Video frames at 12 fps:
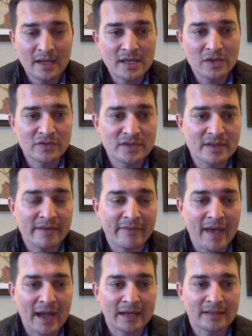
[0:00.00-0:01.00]
it uses the
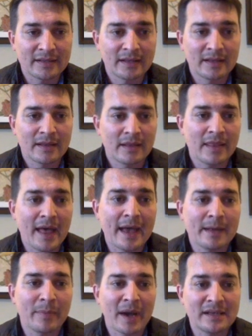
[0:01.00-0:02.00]
fact
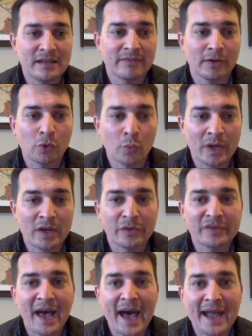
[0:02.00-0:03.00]
that by default
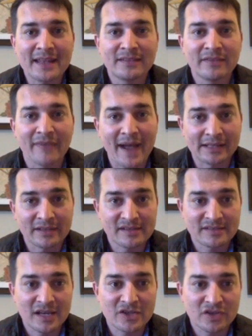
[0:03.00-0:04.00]
Windows hides file
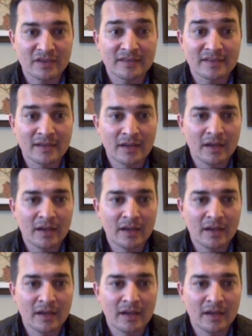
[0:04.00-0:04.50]
extensions.